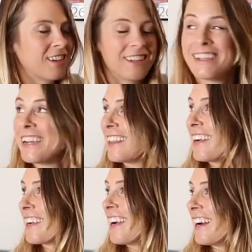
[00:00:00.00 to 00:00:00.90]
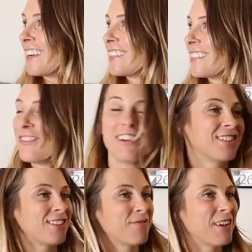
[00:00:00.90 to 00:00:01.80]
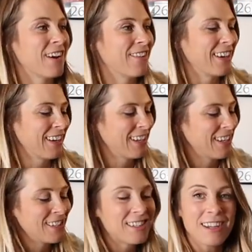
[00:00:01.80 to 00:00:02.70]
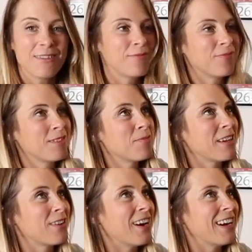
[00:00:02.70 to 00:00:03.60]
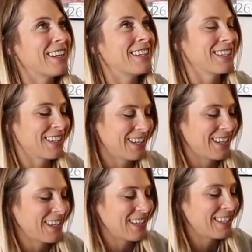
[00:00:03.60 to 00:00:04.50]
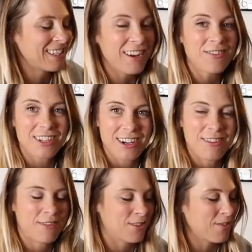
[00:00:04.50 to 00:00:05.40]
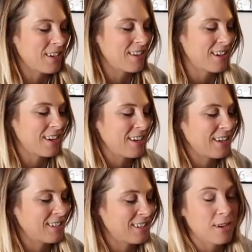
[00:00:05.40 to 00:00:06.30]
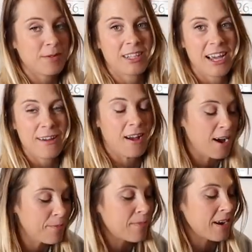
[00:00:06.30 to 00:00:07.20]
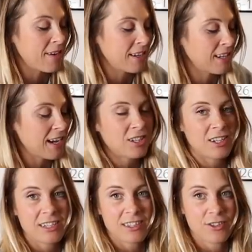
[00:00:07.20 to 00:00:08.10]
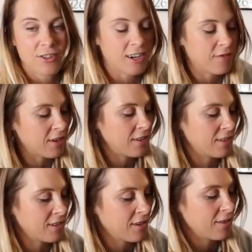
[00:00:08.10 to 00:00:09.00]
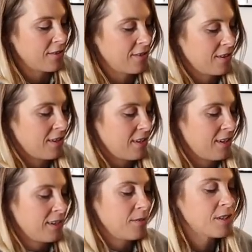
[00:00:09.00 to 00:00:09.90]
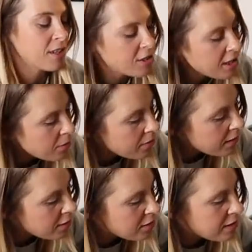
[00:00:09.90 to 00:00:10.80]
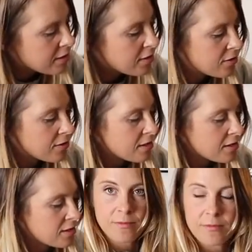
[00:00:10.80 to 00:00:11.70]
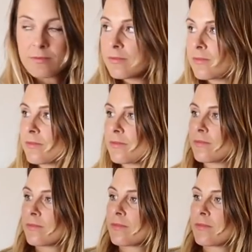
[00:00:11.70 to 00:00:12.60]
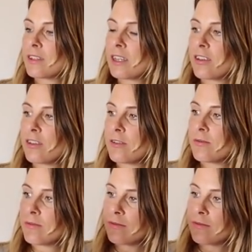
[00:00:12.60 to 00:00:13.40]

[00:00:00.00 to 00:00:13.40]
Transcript: Can you hear that cat? She won't stop meowing. So, be quiet! Sometimes when you think you need to service the hub bearings, actually it's the driver. So I'm just going to check whether I actually need to do this. Thank you.